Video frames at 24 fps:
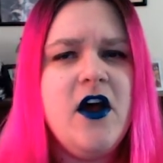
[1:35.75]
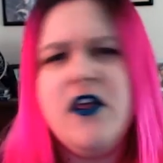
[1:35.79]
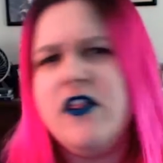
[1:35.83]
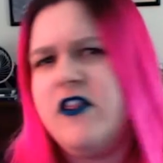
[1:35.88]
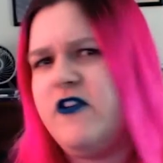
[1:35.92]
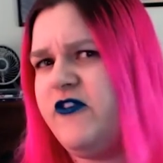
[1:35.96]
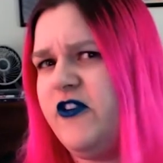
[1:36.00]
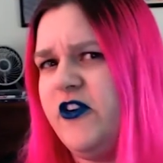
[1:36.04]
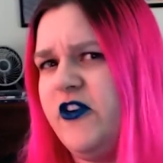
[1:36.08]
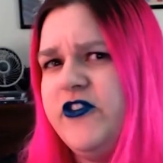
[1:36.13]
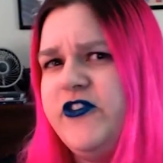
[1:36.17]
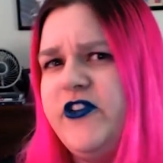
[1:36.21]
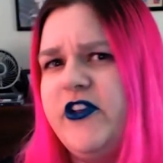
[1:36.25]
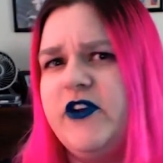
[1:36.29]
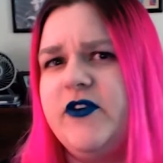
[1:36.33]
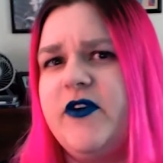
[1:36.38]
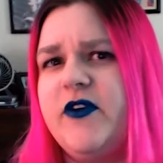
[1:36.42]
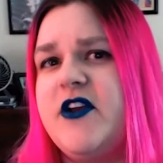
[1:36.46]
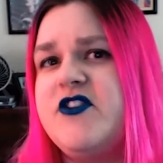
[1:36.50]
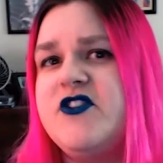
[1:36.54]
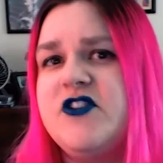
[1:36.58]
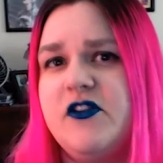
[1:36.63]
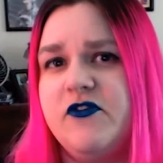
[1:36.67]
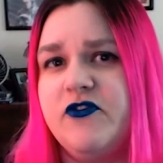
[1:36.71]
The first
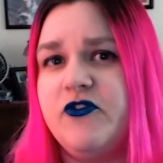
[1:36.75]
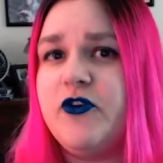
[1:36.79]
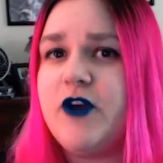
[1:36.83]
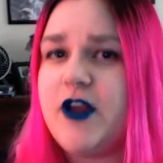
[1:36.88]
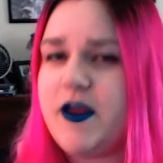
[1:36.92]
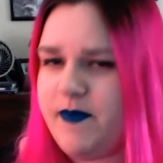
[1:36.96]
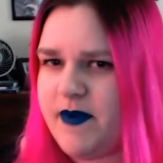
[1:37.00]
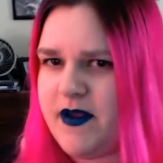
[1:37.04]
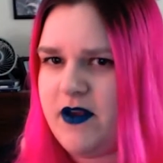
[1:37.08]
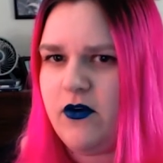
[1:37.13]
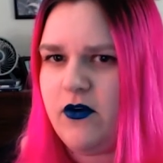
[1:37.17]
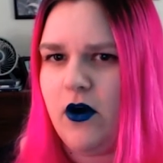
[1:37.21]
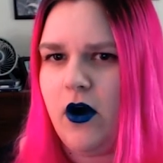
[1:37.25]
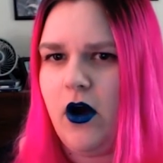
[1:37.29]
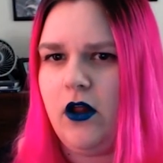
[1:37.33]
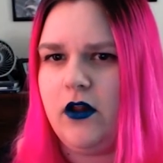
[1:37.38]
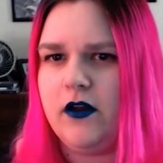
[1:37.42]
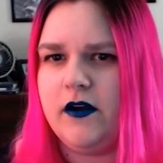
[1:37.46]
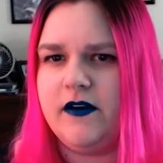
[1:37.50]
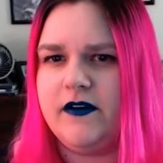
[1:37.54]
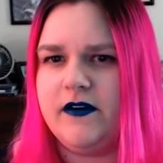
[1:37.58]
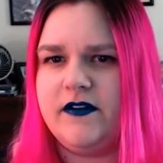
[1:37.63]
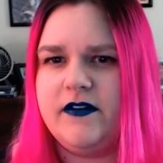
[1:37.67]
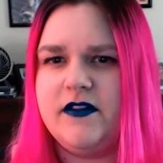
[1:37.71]
iteration of Creepy
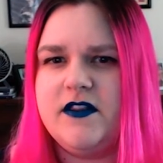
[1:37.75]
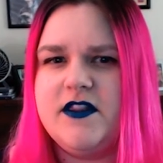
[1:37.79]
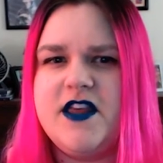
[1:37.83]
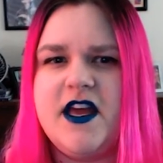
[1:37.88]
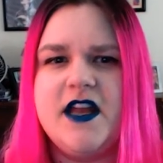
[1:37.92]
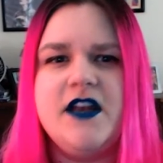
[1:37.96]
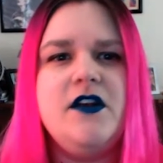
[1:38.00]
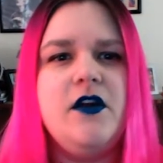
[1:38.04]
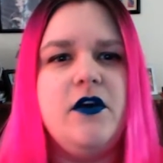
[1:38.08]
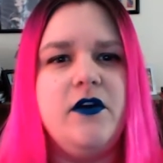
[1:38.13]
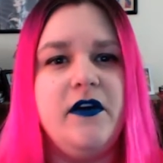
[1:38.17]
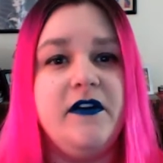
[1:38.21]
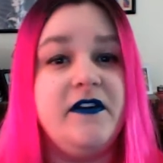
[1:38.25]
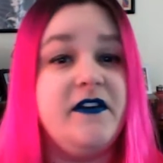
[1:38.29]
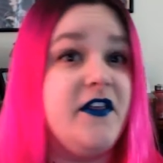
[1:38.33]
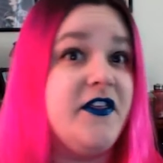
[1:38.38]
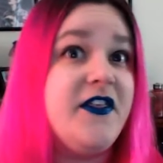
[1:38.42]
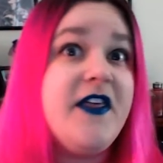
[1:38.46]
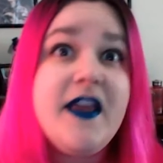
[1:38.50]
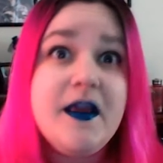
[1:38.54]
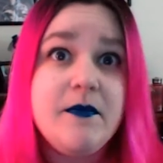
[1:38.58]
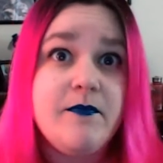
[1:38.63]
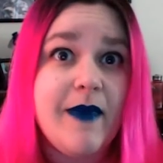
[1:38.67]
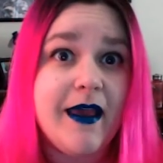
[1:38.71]
Crawlers, then known as the
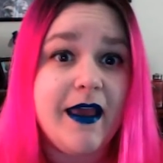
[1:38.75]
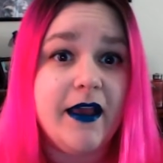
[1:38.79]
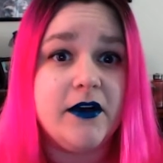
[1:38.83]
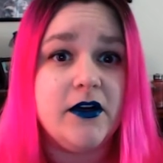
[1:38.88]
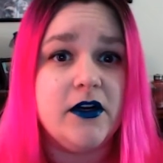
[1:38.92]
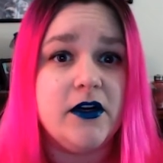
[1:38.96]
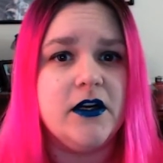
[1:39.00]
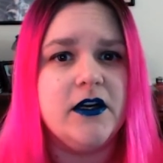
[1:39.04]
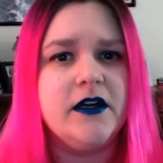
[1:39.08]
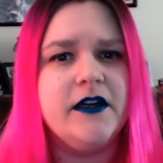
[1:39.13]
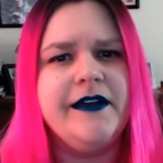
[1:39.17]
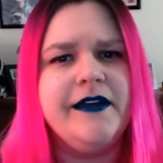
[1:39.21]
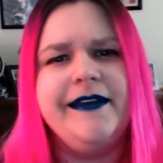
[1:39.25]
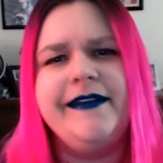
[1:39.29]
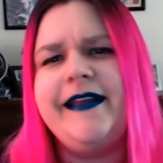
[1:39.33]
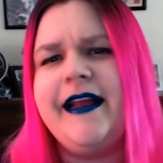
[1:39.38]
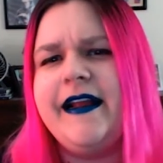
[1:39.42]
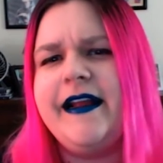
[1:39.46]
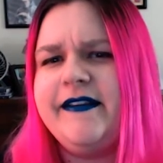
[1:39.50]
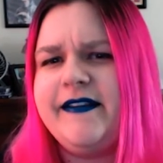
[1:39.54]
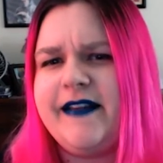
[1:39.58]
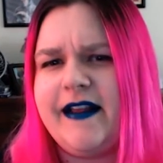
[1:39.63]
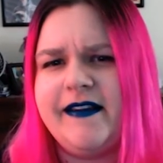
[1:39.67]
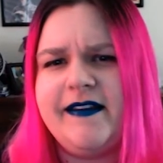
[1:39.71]
Thing Maker,
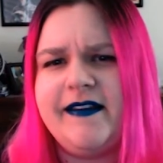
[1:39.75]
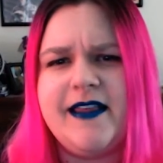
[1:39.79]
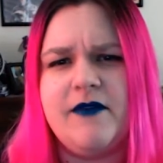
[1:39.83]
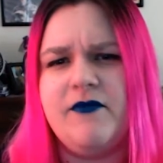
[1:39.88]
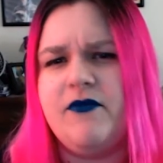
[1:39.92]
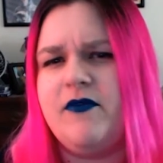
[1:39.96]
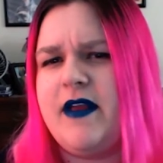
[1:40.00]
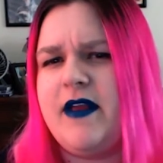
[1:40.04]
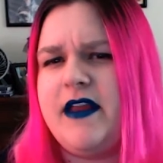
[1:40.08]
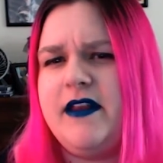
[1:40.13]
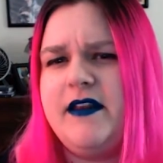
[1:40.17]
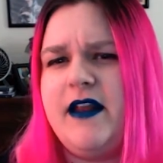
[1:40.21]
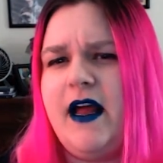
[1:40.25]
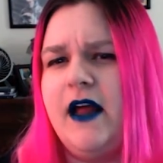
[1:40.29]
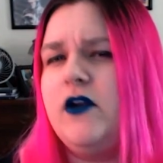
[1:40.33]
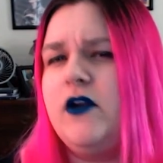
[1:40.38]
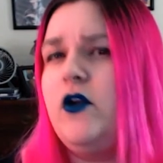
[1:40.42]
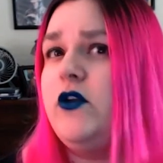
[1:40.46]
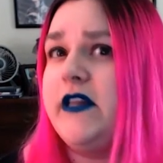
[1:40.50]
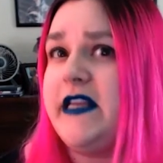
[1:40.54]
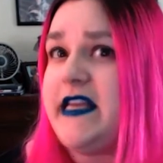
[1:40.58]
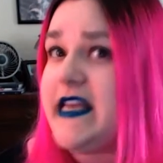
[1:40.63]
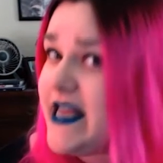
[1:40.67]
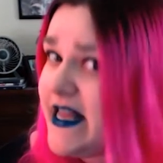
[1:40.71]
contained sets that made not
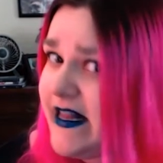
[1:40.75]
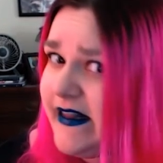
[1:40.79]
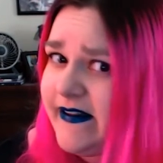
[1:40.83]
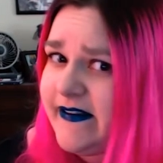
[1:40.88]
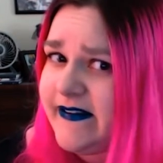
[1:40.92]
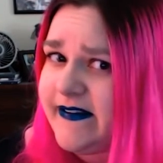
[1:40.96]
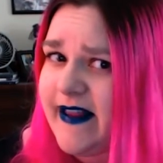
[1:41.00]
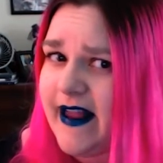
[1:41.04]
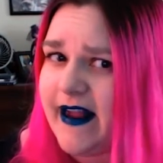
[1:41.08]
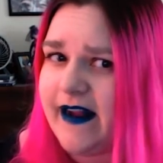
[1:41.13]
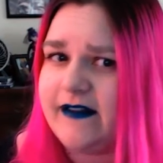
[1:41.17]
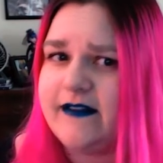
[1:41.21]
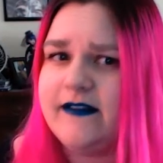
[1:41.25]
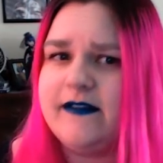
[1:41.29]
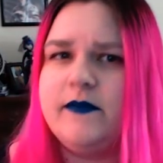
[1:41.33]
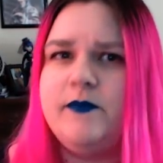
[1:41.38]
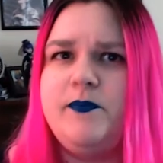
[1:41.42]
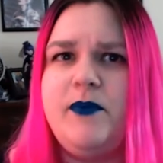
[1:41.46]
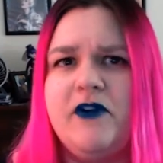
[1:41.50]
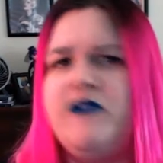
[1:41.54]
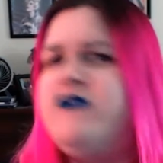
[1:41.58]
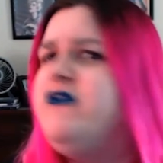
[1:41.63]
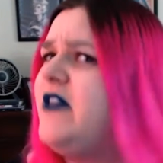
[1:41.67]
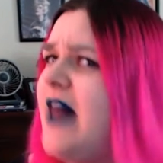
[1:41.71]
only insects,
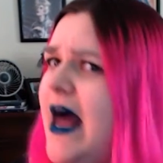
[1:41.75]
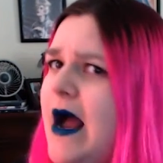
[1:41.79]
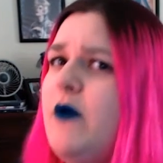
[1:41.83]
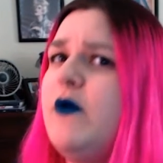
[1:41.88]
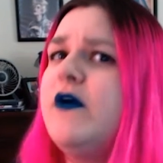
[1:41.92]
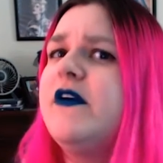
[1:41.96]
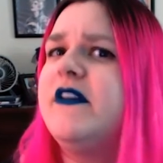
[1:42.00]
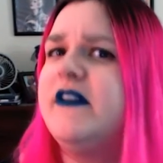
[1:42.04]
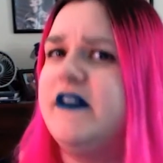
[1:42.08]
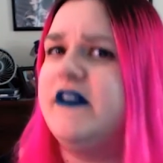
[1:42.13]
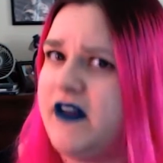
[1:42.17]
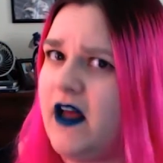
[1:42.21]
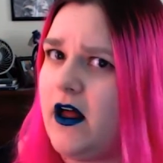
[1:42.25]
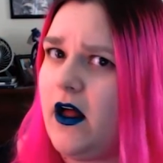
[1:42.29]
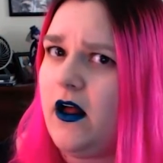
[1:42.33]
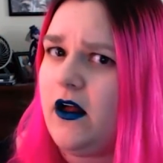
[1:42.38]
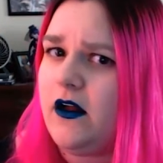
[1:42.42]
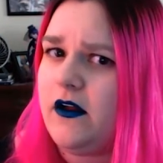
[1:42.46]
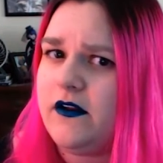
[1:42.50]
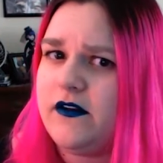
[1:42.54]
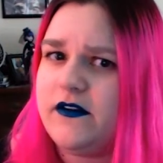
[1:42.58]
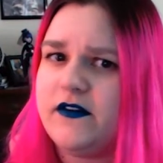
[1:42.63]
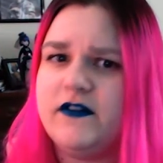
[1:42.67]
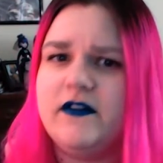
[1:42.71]
but flowers and
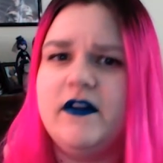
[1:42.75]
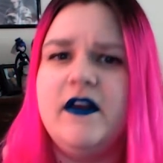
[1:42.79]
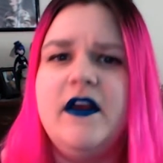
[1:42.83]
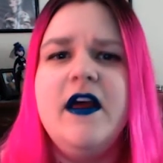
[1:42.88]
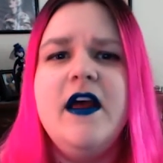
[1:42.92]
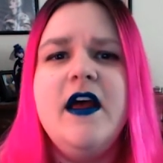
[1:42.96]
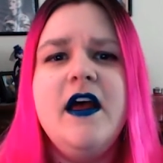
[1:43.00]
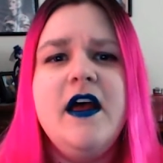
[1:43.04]
dolls.